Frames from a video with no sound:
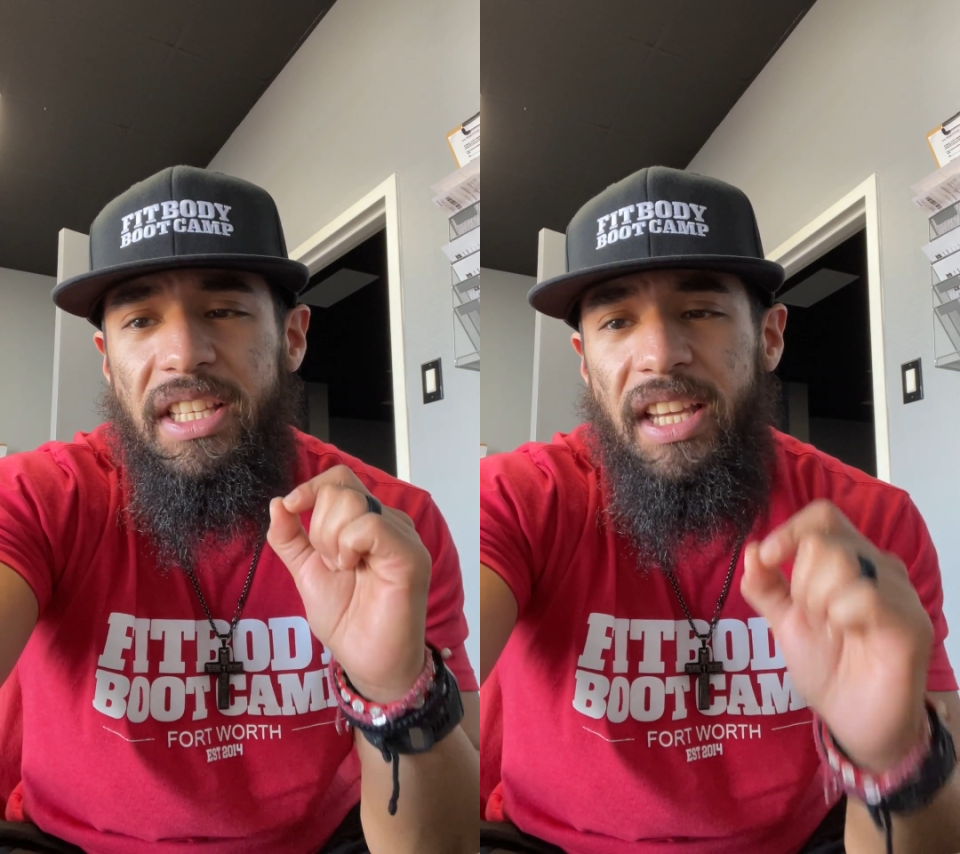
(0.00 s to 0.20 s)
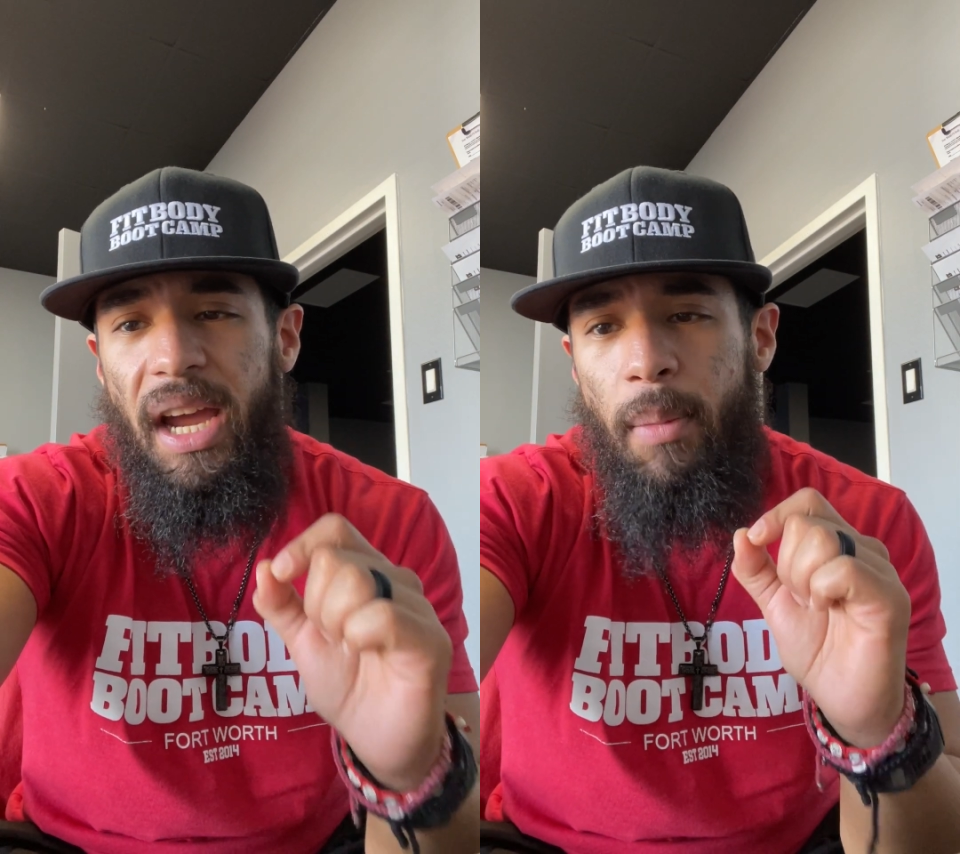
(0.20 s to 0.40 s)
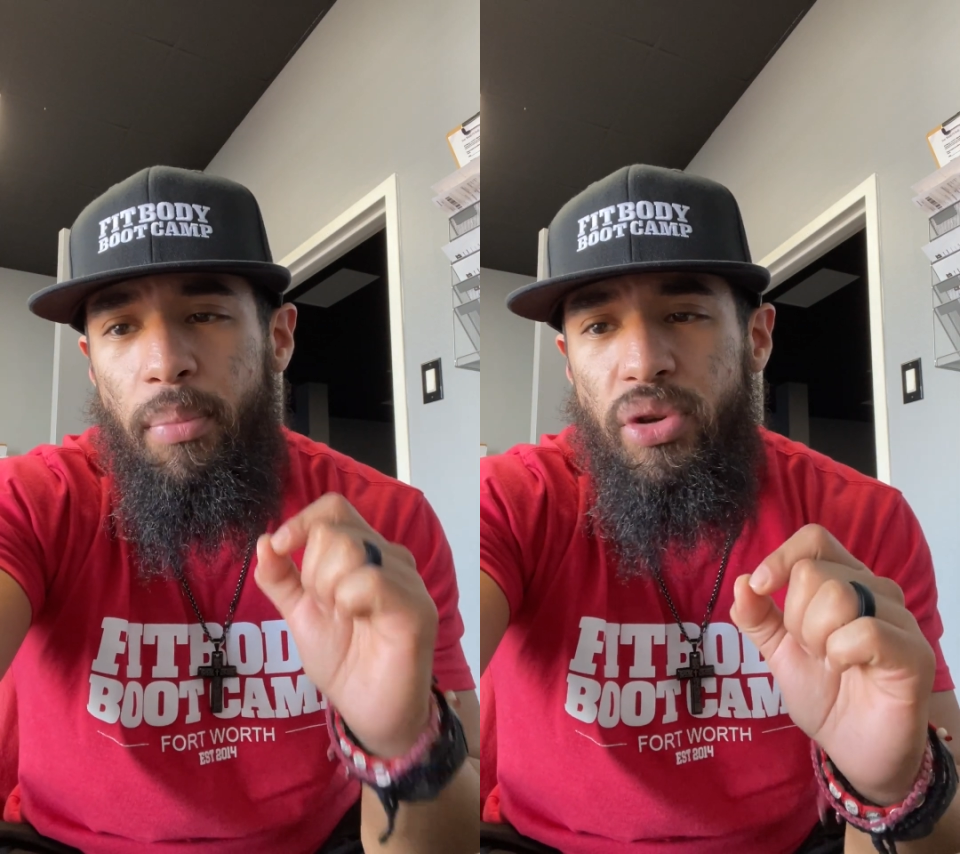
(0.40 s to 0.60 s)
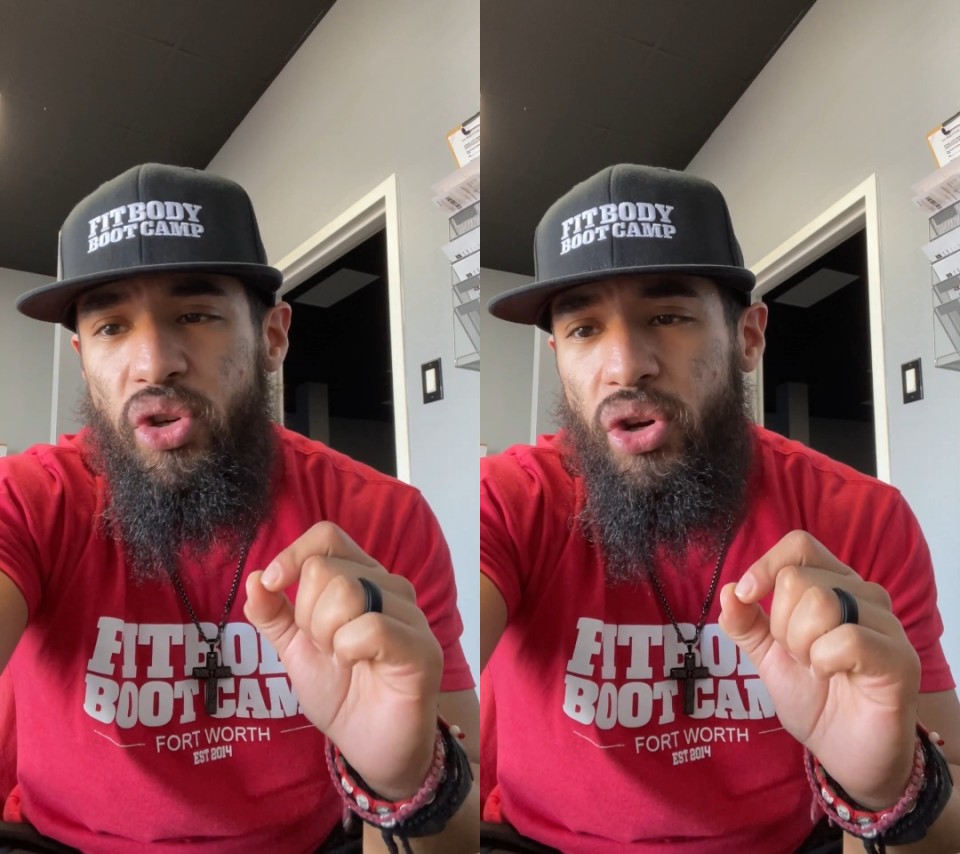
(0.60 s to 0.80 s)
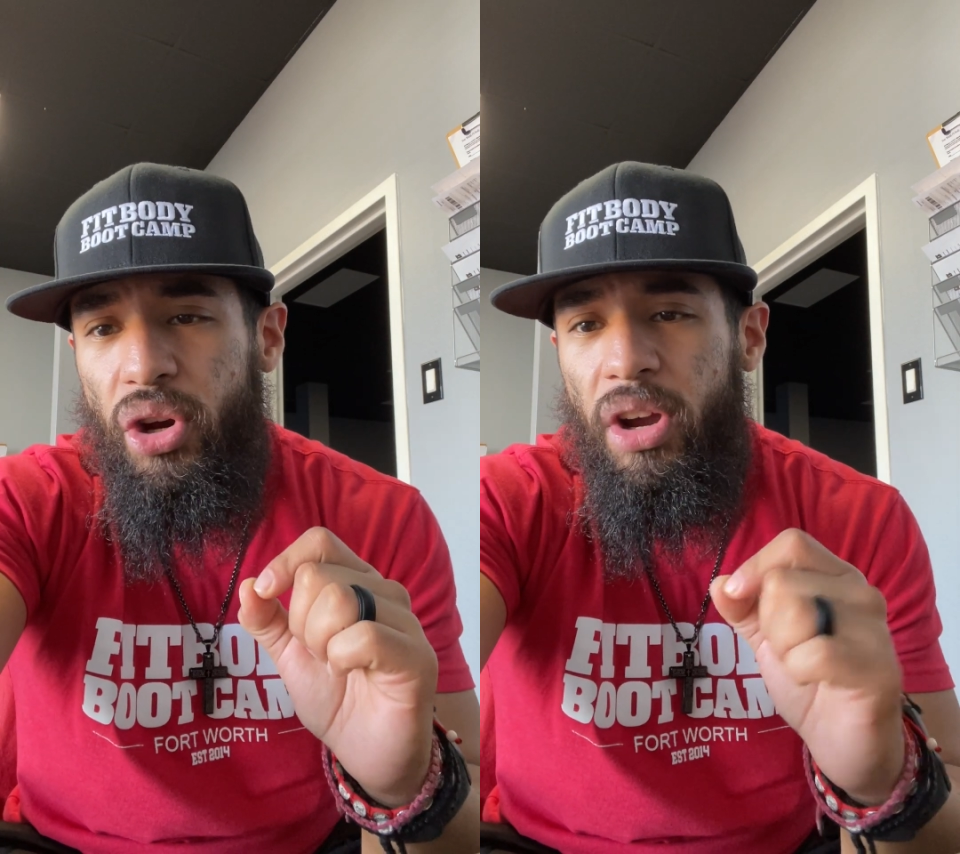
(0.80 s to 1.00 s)

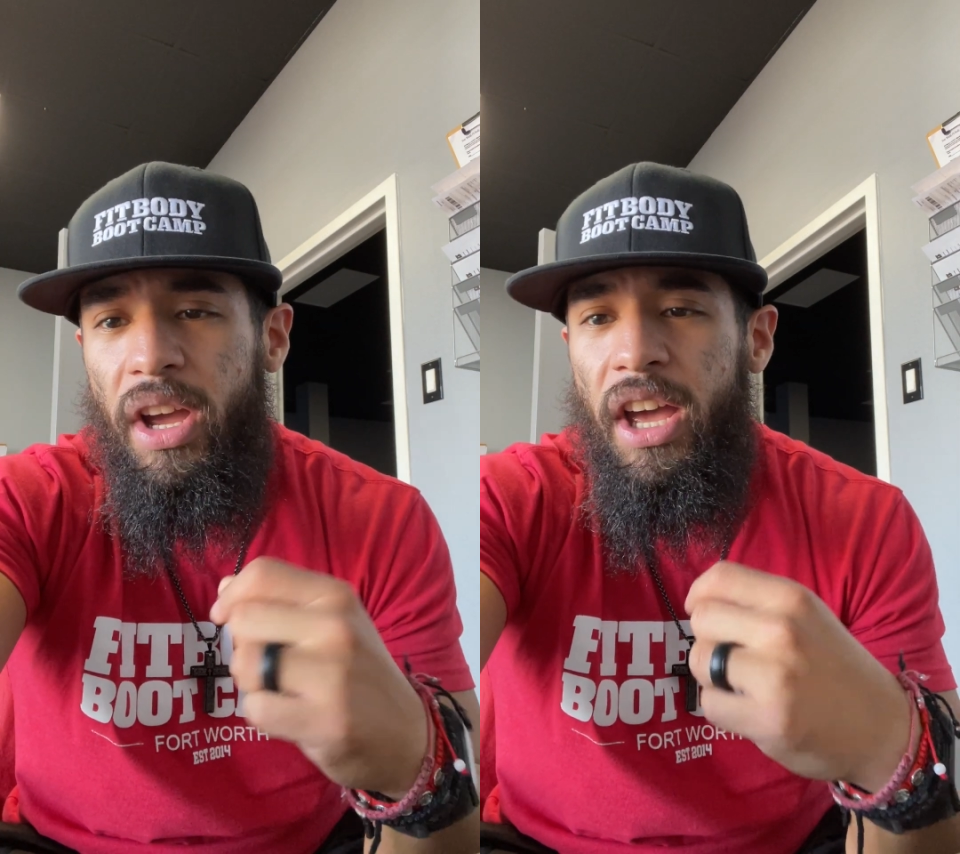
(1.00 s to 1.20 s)
temperature.